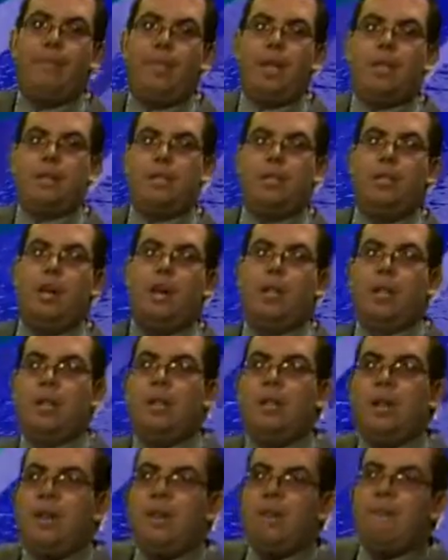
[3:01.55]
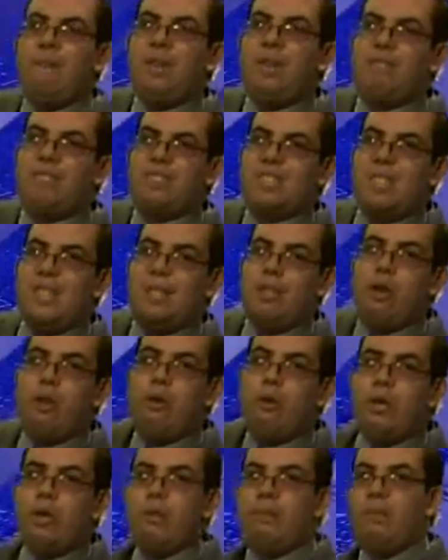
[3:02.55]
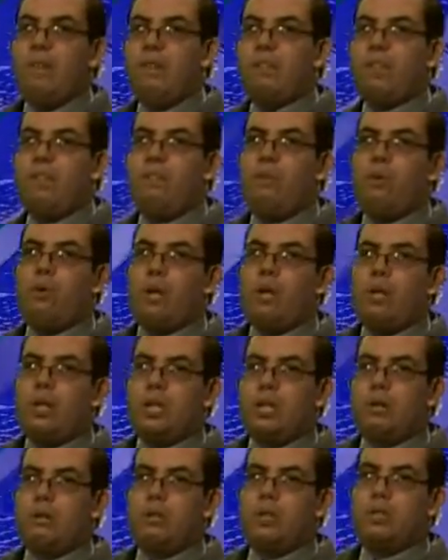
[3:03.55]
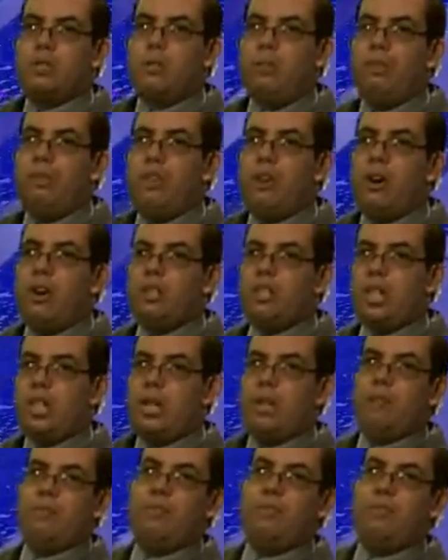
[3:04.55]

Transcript: in Ontonagon, 50 in Houghton, 54 in Crystal Falls and